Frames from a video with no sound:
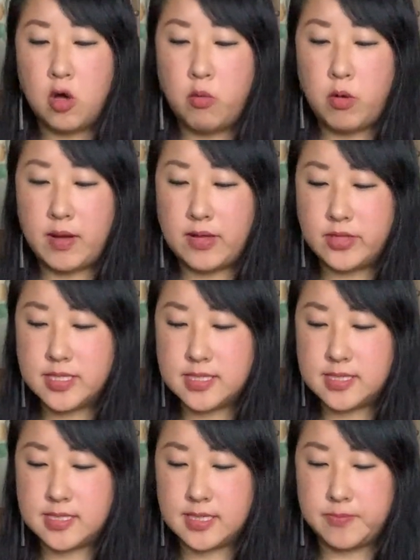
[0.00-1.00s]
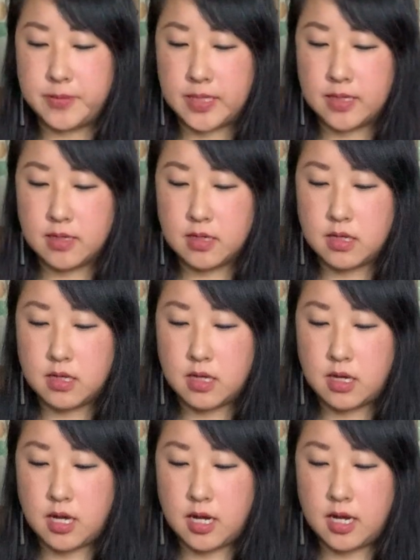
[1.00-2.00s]
Well, while this is steeping,
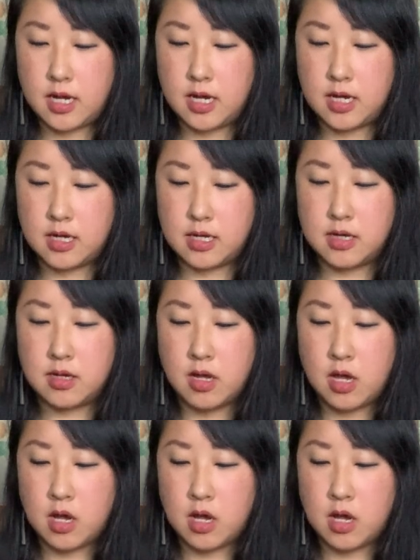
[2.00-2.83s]
I